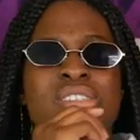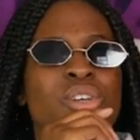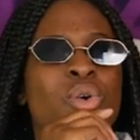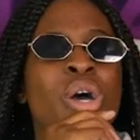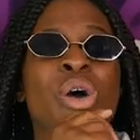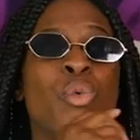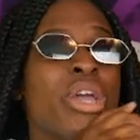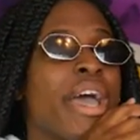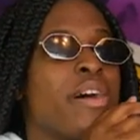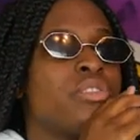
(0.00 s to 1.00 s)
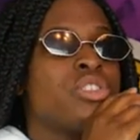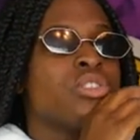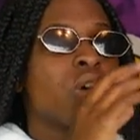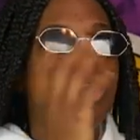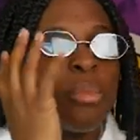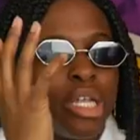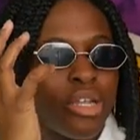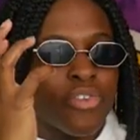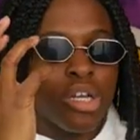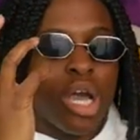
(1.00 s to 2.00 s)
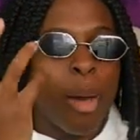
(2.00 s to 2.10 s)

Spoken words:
saying? So we have so many different